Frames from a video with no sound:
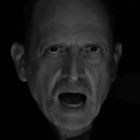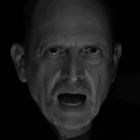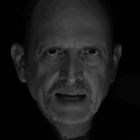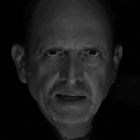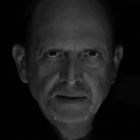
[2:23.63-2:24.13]

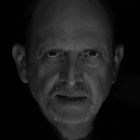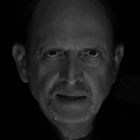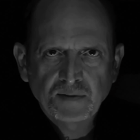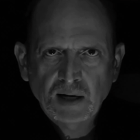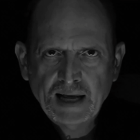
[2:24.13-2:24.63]
I
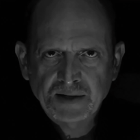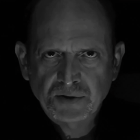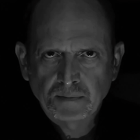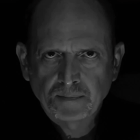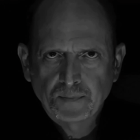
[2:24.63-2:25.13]
undid the
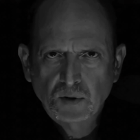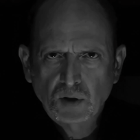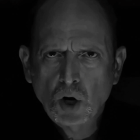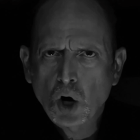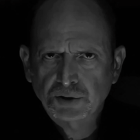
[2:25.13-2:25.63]
lantern,
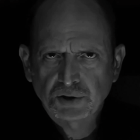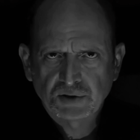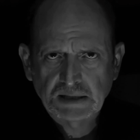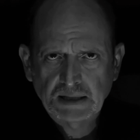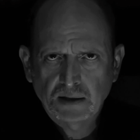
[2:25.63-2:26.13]

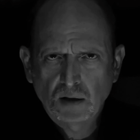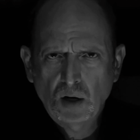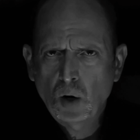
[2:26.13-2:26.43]
cautiously.